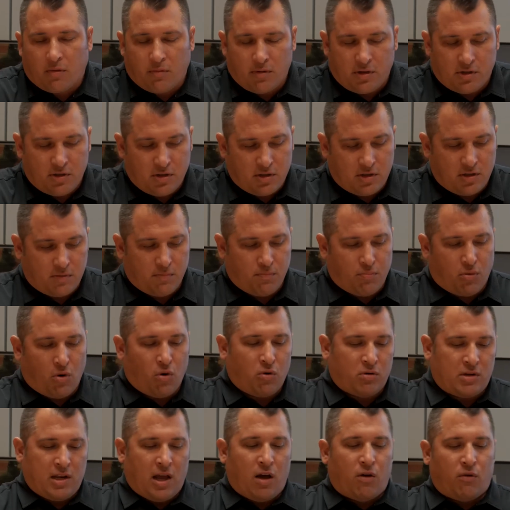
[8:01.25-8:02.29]
we just
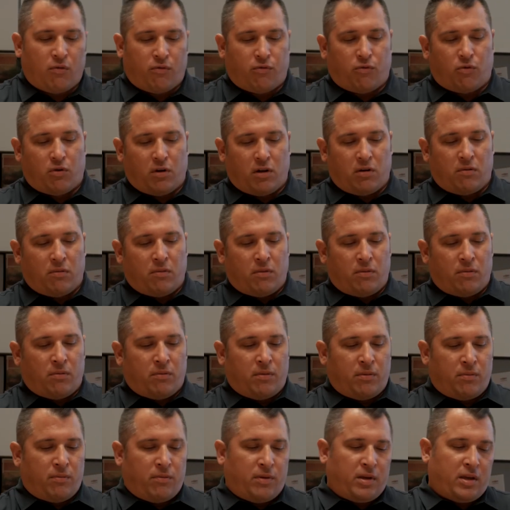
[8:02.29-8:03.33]
broke down for
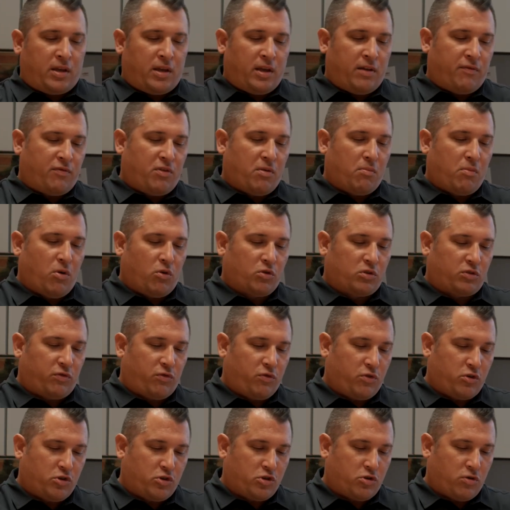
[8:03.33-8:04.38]
you, we give the most for
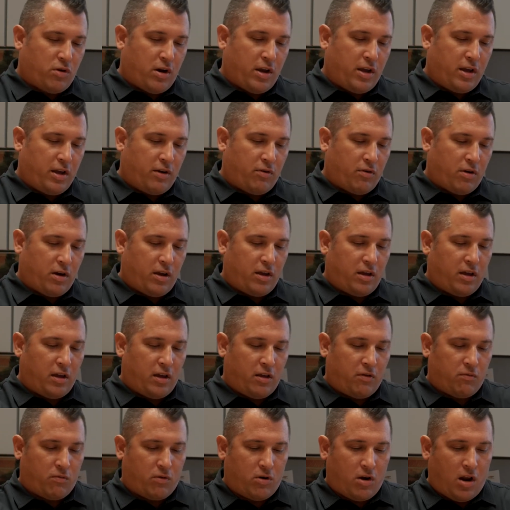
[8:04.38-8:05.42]
the trade, right?
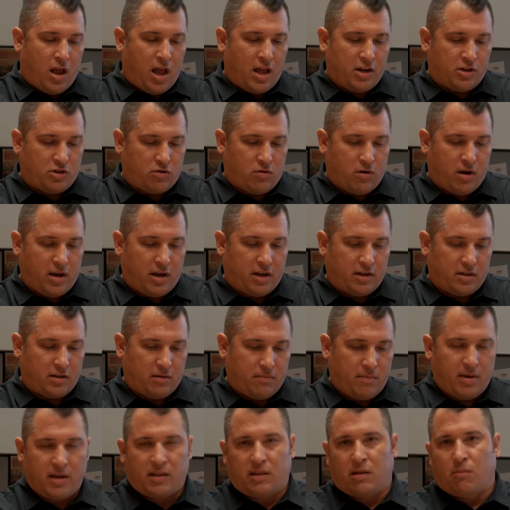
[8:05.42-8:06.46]
And we're not trying to
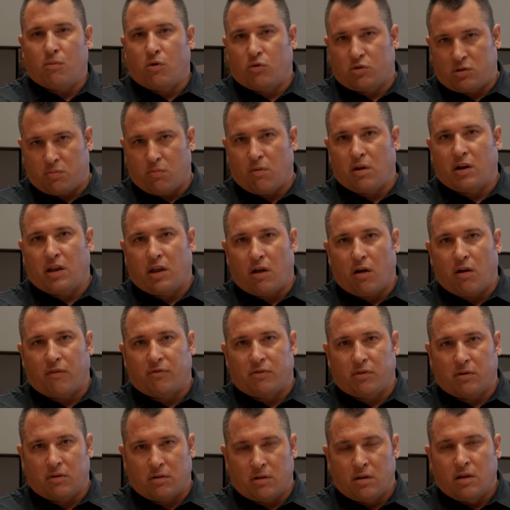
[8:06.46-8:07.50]
make the most money off
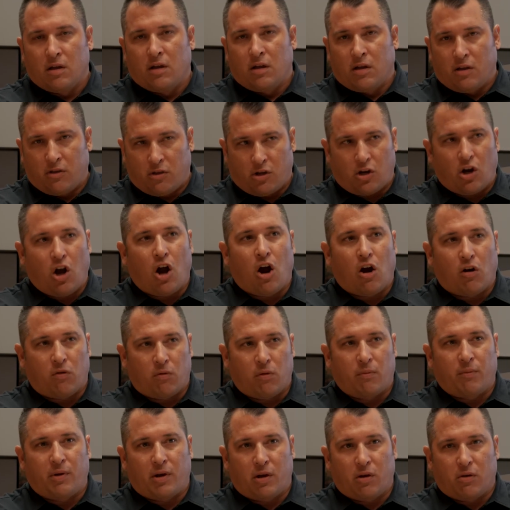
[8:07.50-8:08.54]
the car
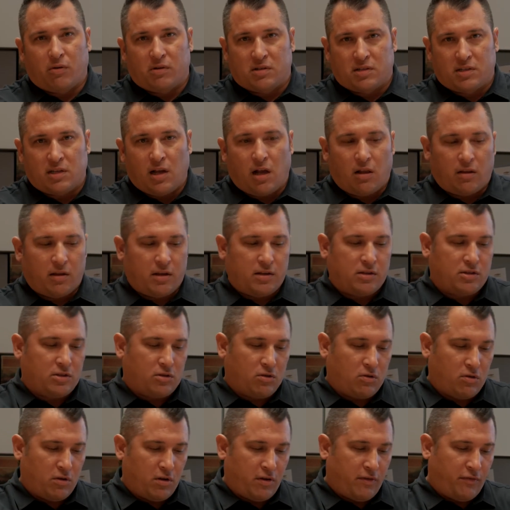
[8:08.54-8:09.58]
when we go to sell it.
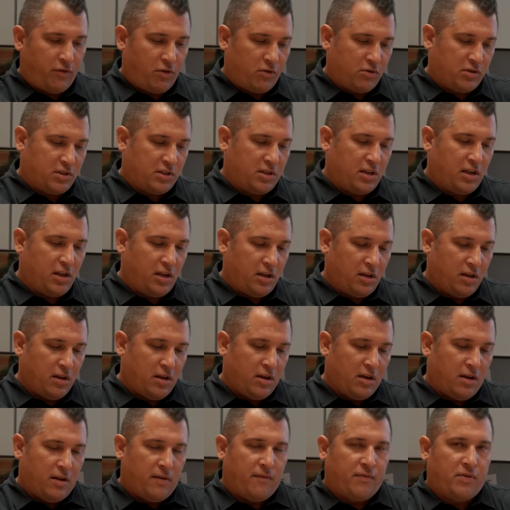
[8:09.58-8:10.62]
So if you see
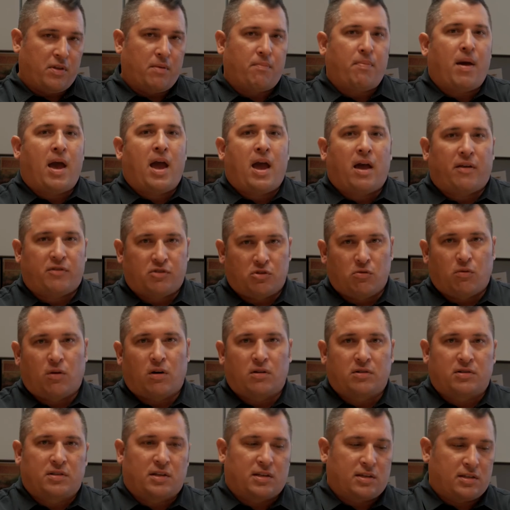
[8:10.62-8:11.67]
the path to our
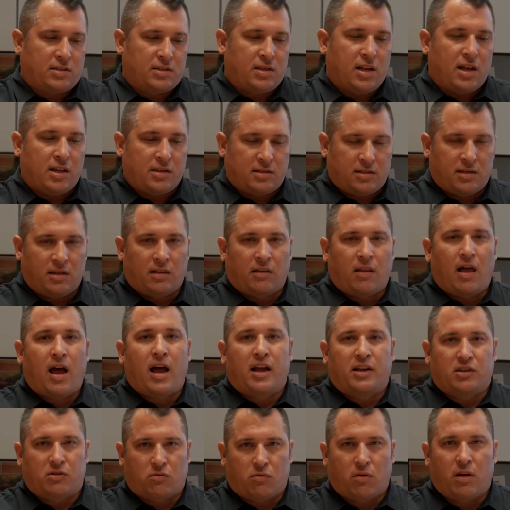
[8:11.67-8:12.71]
success, it
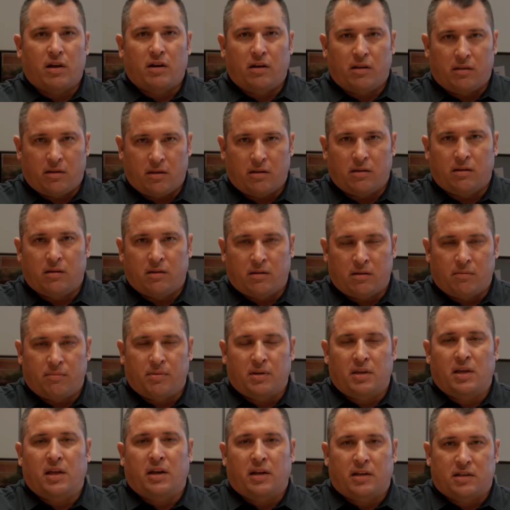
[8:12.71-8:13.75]
lies right in the
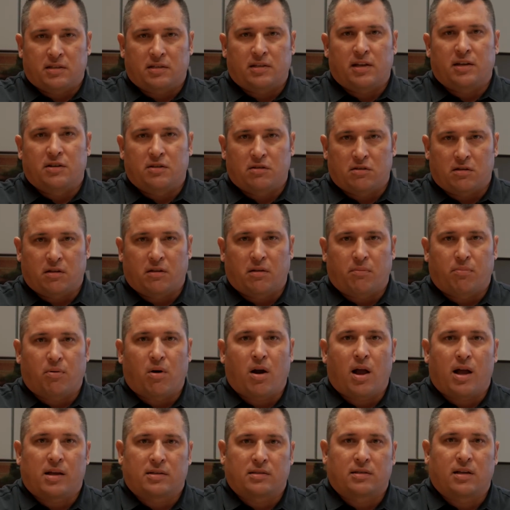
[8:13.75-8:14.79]
beginning stages of the
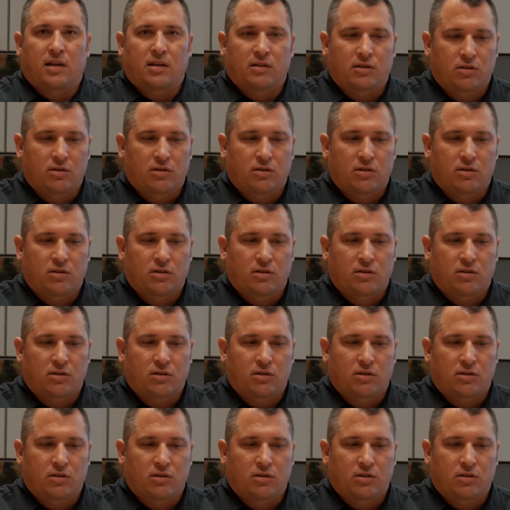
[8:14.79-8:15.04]
process.